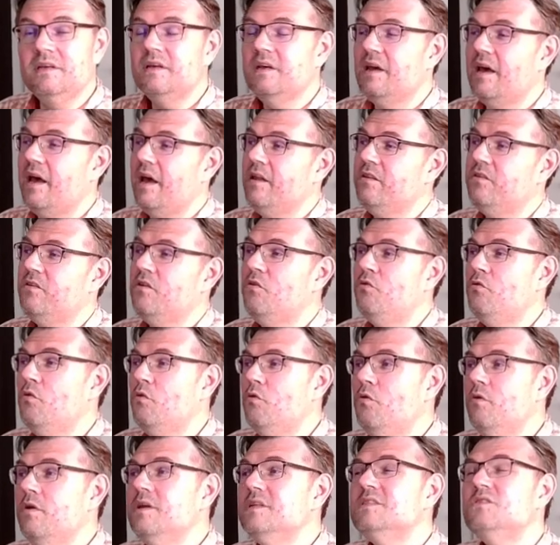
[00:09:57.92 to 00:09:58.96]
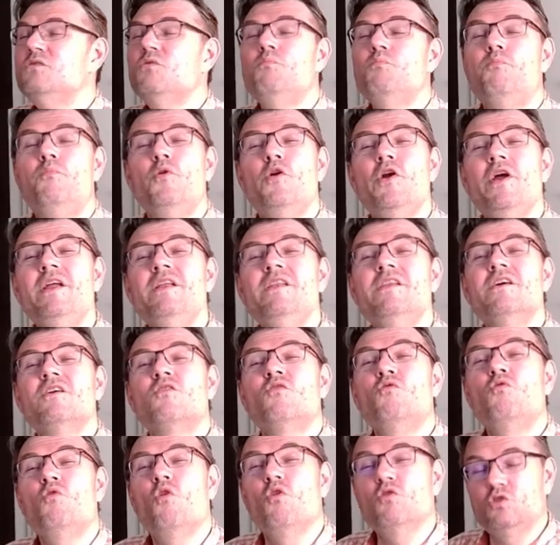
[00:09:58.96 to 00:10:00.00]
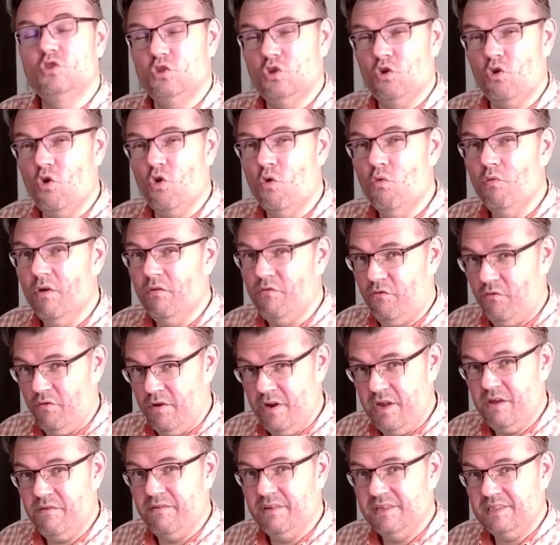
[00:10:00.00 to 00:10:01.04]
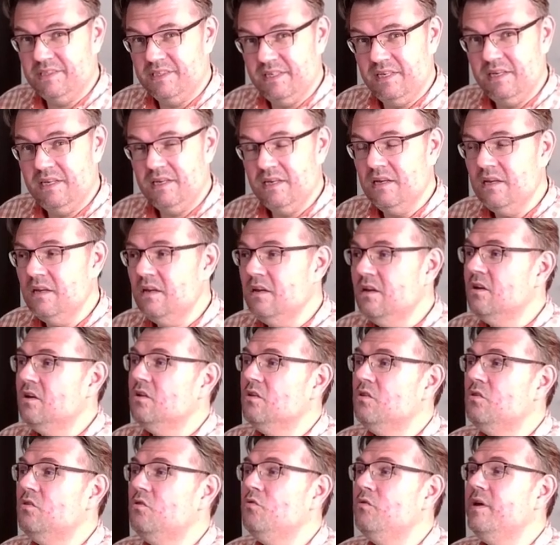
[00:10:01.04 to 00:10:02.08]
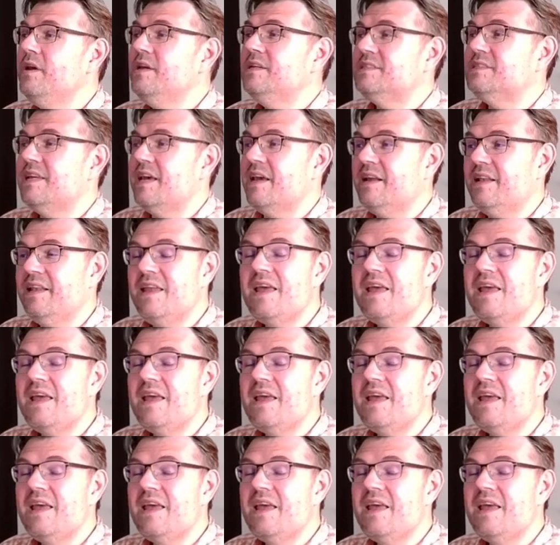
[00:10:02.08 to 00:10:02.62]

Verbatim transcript: And the rule is to bring the crossover frequency to exactly